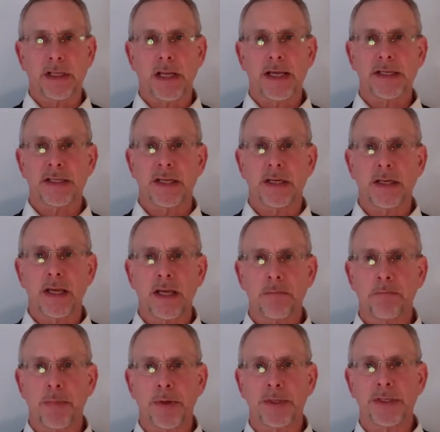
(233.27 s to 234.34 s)
less than
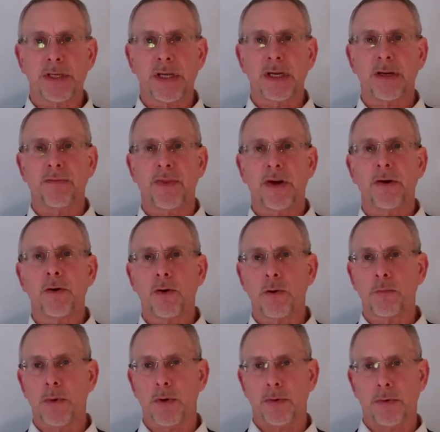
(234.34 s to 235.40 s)
10% of the
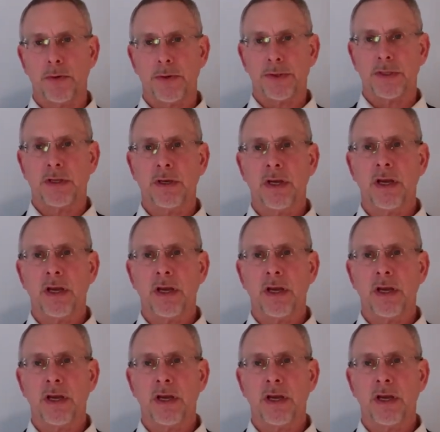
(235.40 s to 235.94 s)
homeowners